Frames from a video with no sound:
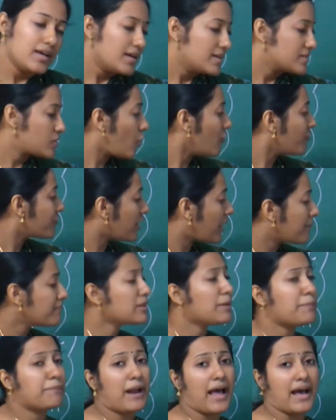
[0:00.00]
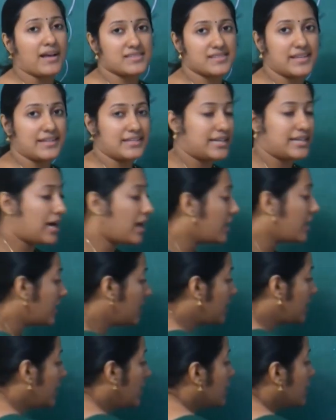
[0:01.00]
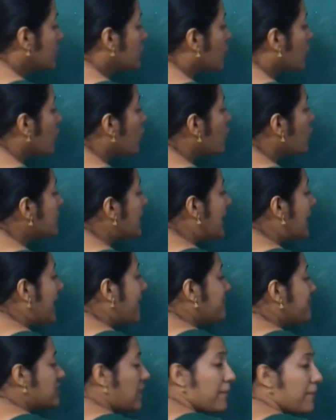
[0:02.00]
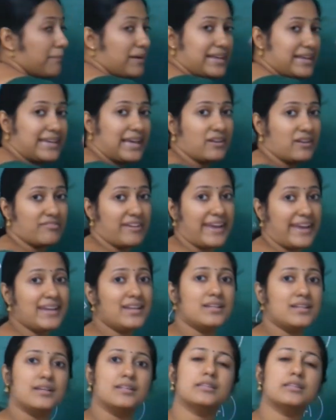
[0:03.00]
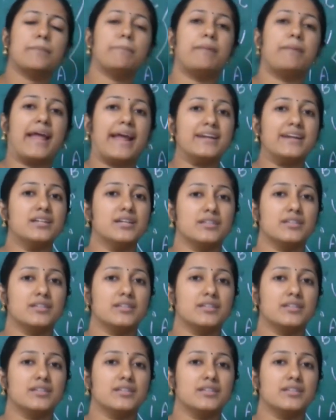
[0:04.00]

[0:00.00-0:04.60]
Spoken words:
So from the placenta, through the left umbilical vein, the blood,